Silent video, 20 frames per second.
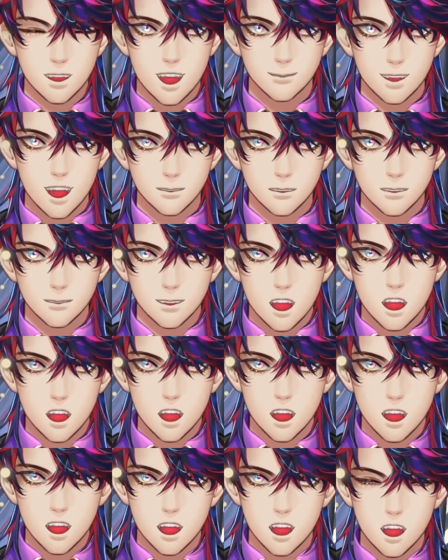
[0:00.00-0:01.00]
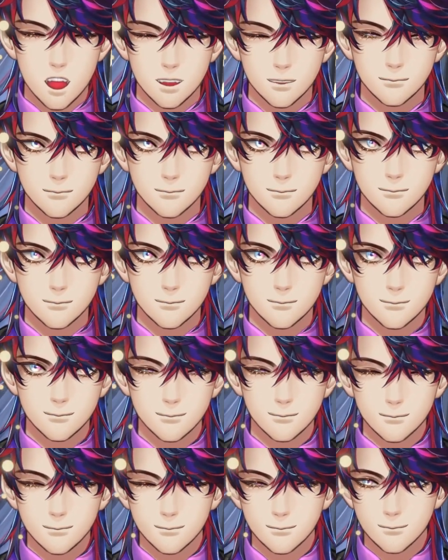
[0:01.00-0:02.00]
Okay. Um,
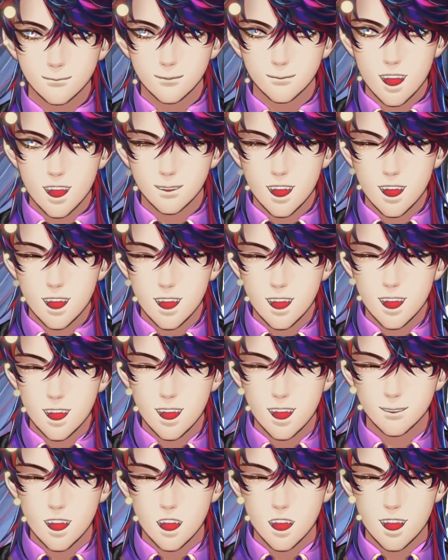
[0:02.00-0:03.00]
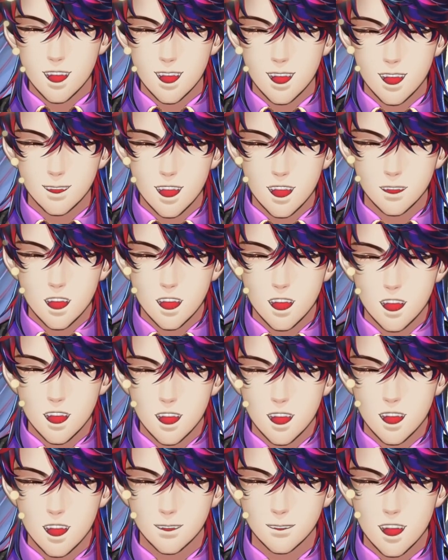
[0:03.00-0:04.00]
the Helmet Gang is retreating from
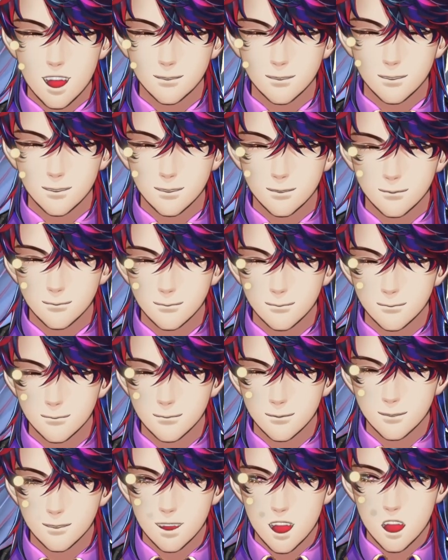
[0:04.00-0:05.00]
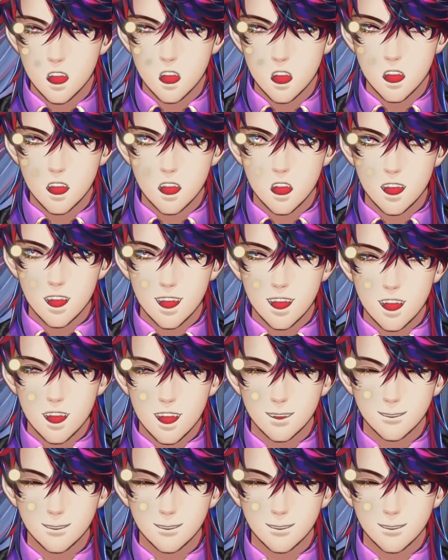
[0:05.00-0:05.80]
the district. Wow, we won!